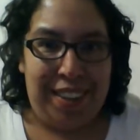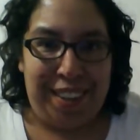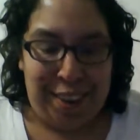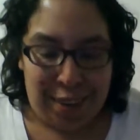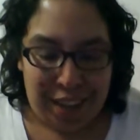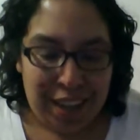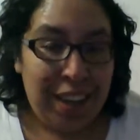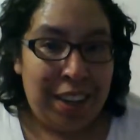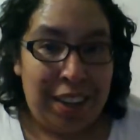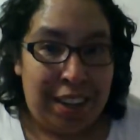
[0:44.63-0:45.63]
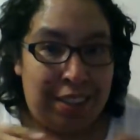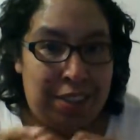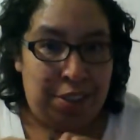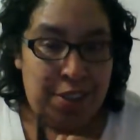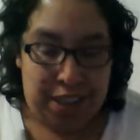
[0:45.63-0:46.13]
So let's
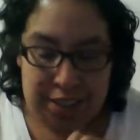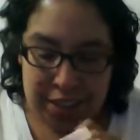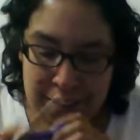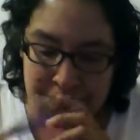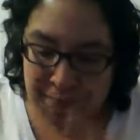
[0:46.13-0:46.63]
do this.